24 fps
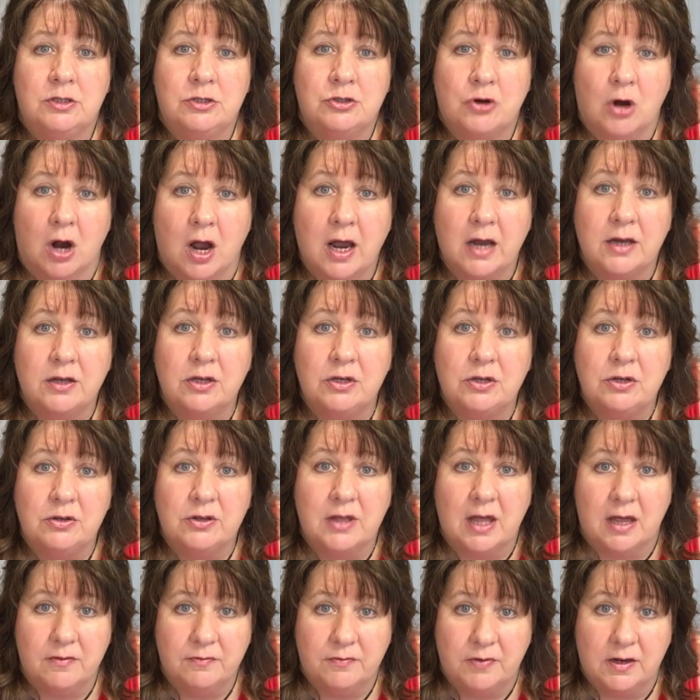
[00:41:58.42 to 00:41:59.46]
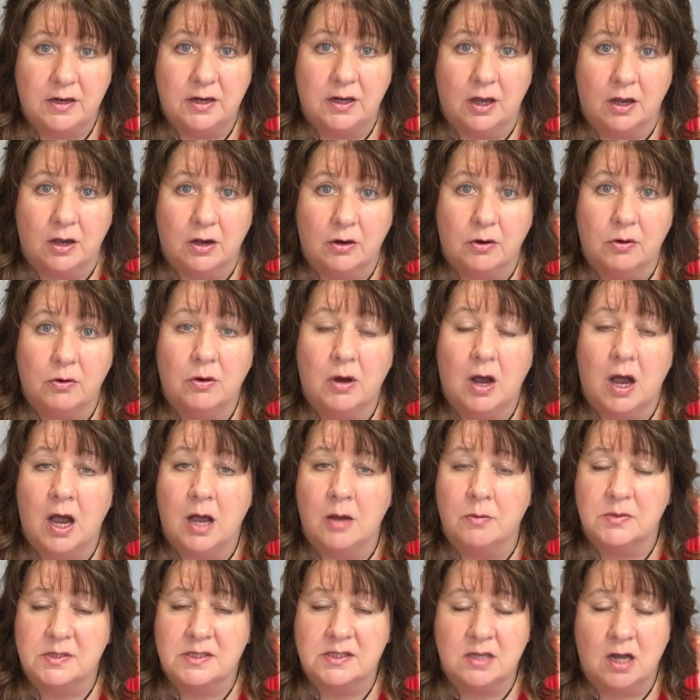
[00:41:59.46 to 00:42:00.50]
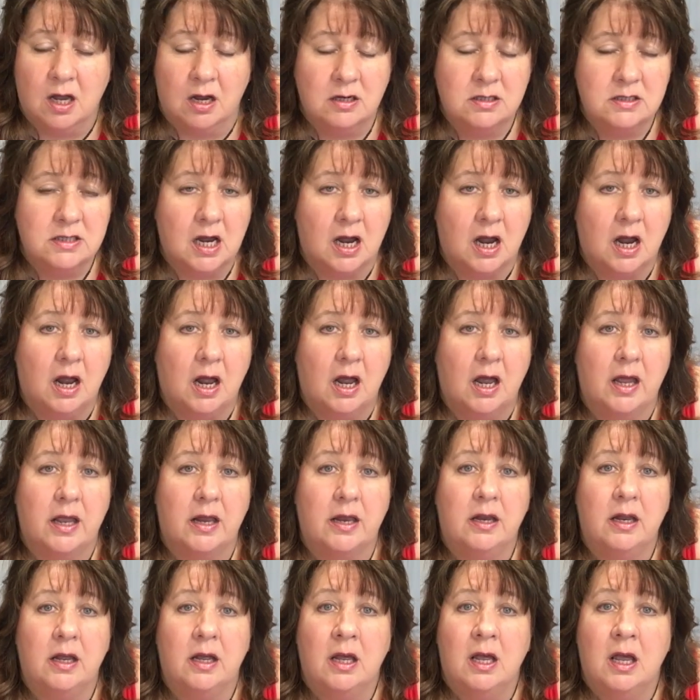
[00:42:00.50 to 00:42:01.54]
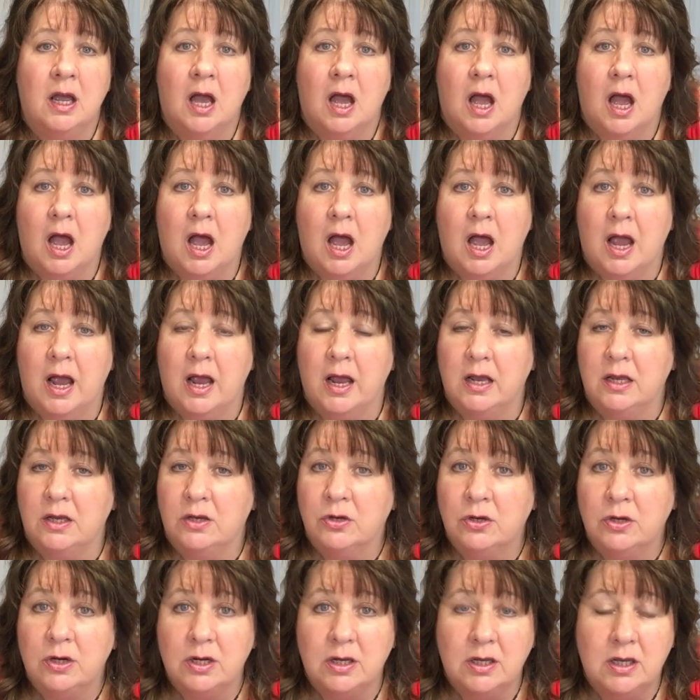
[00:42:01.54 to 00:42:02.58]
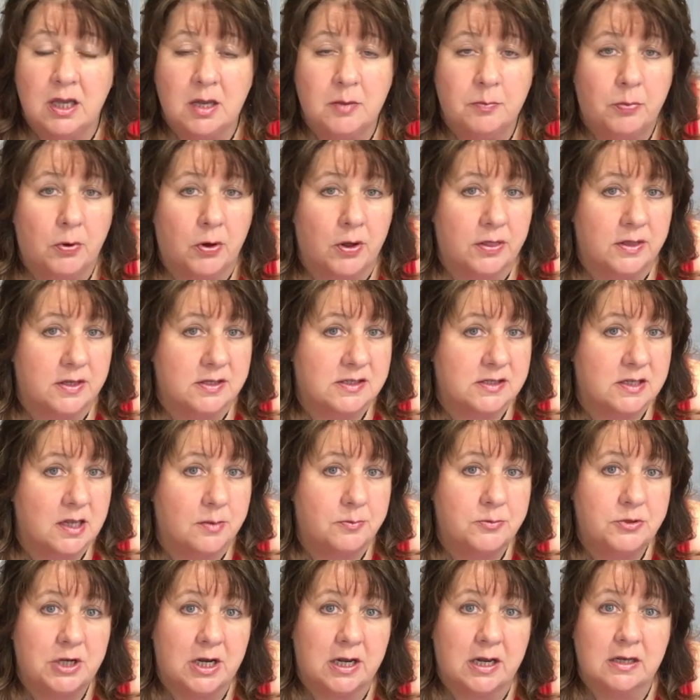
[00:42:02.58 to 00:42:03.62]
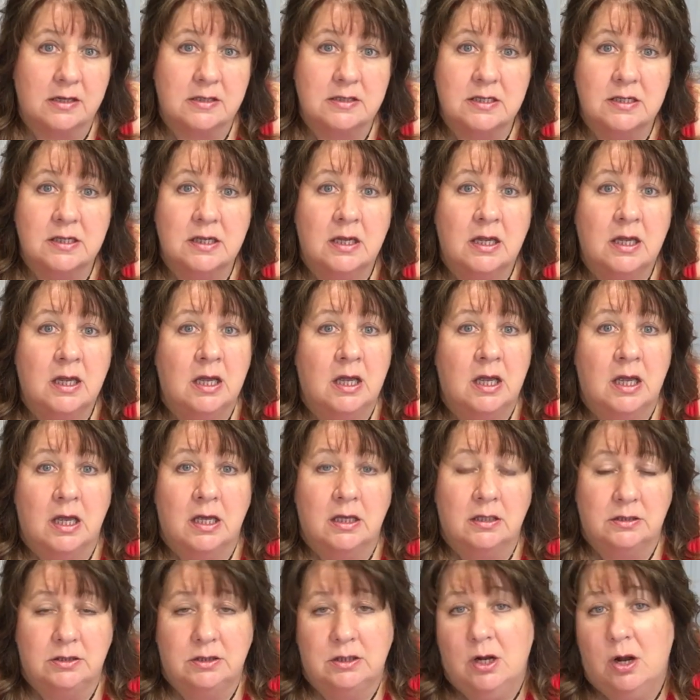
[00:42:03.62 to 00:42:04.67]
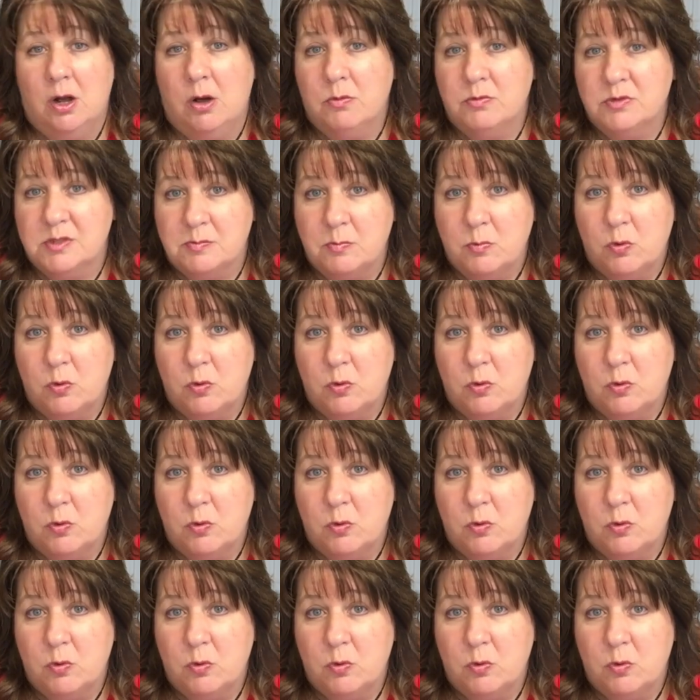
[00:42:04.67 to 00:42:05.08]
trying to do that video. I was tongue-tied. I couldn't keep on the subject. You know, I was